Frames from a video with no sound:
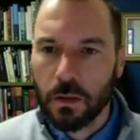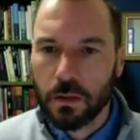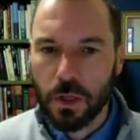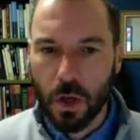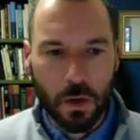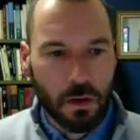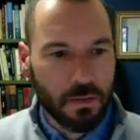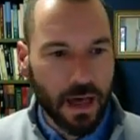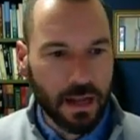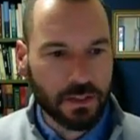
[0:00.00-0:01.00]
So
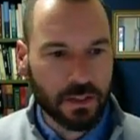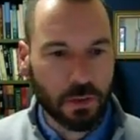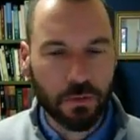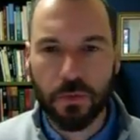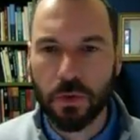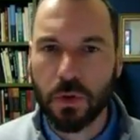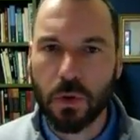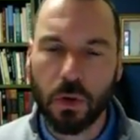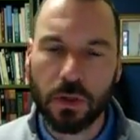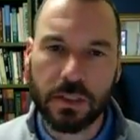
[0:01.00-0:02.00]
that is an overview of the
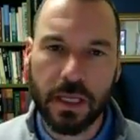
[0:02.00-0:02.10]
course.